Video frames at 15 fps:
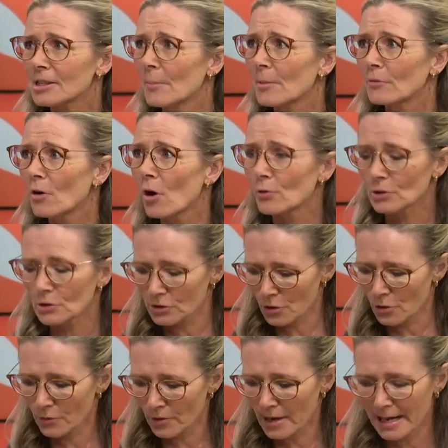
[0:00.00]
I'm involved in
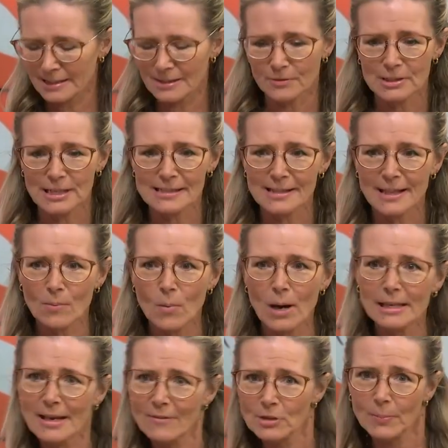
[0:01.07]
two free activities, and then
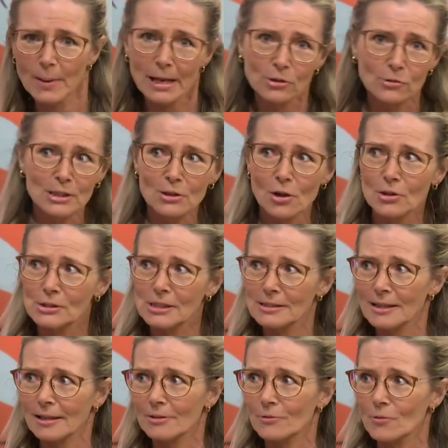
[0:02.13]
one you have to pay three dollars a
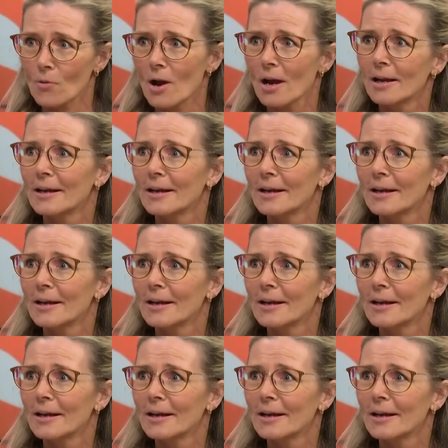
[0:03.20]
ticket for.